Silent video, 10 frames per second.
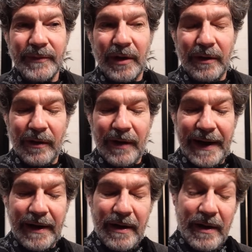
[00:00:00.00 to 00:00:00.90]
All
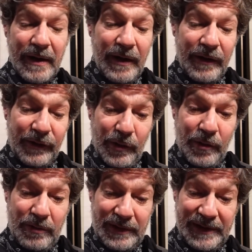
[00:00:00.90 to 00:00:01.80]
right.
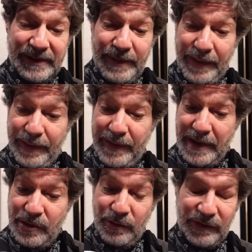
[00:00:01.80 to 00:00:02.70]
So, Elizabeth,
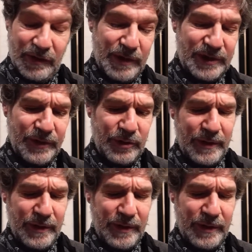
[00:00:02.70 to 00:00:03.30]
thank you so much for doing